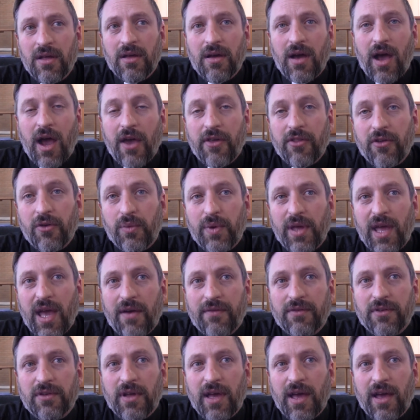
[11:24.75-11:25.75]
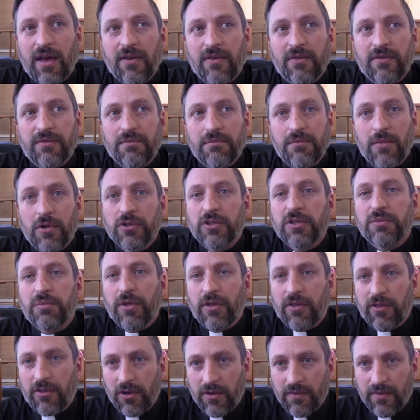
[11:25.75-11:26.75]
Either we have to have
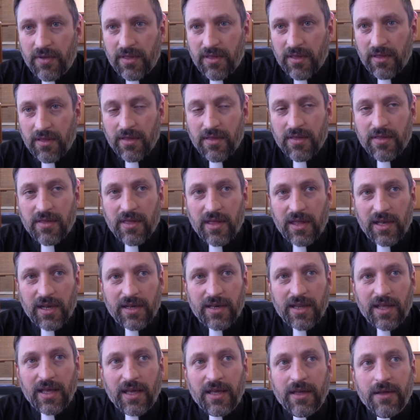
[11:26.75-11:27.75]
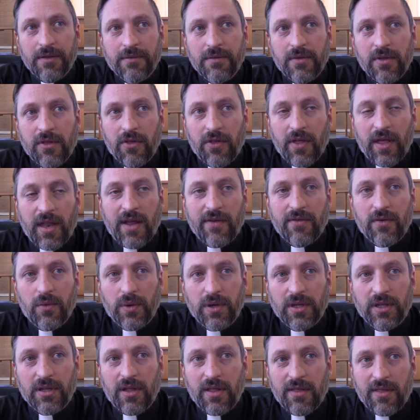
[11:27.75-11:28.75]
multiple services in a day so that
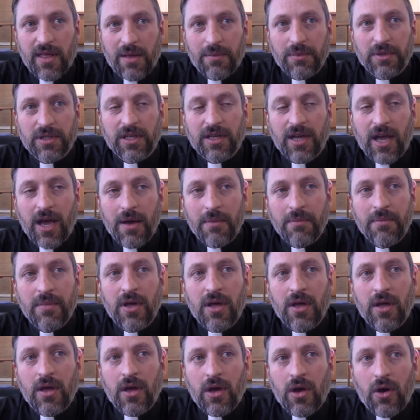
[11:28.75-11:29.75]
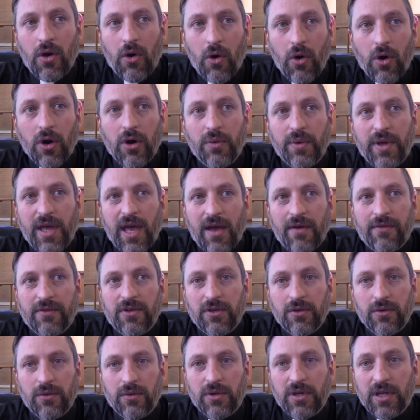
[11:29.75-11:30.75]
everyone is able to come, or we have
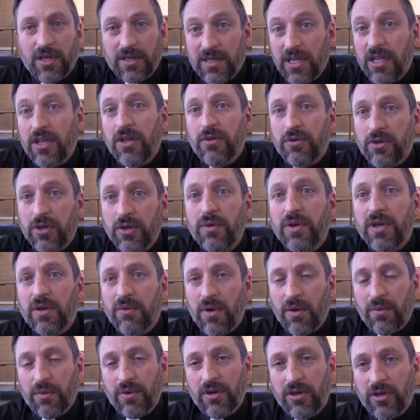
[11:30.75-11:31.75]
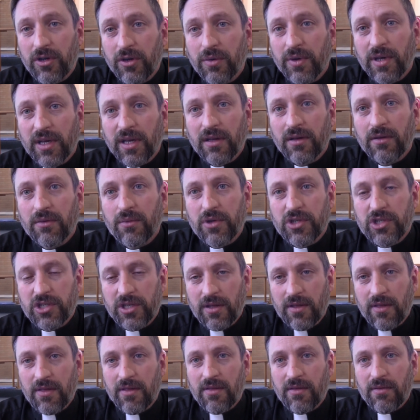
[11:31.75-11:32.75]
to continue doing what we're doing, which
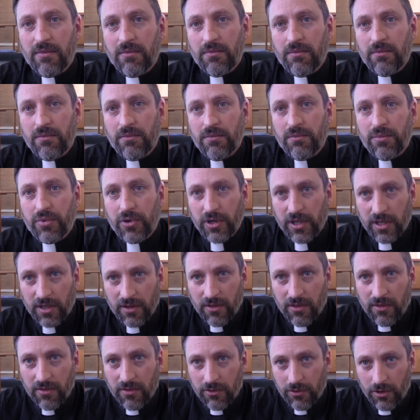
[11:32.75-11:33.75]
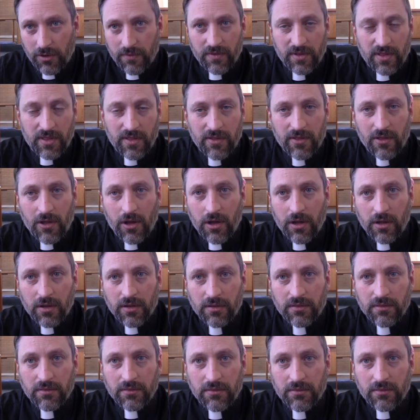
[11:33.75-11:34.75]
is putting services
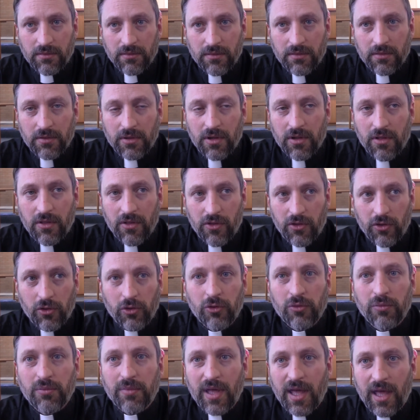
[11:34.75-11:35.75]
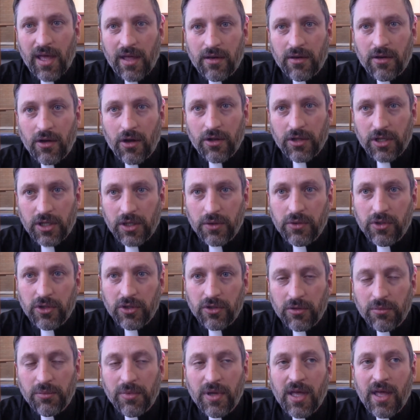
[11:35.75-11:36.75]
on Zoom and on
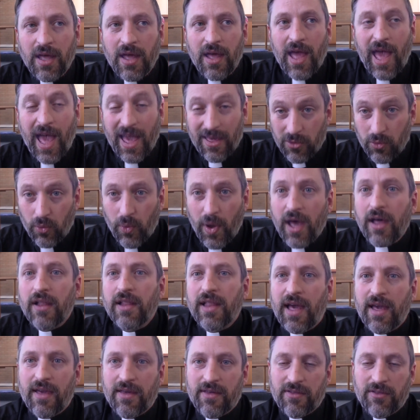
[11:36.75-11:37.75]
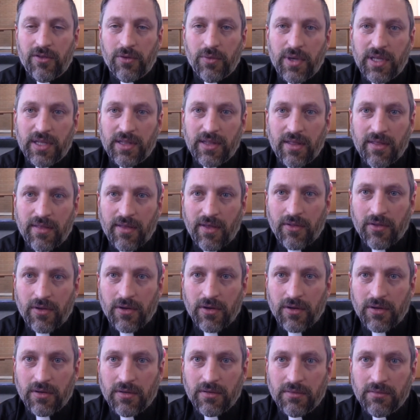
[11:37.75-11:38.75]
YouTube, as well as doing these
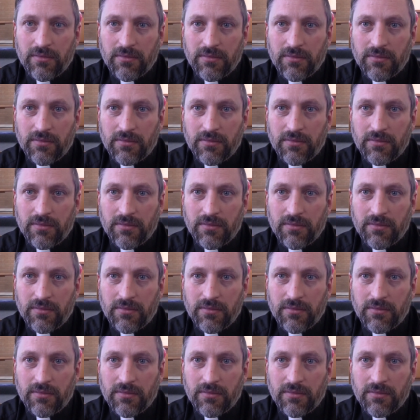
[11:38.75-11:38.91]
other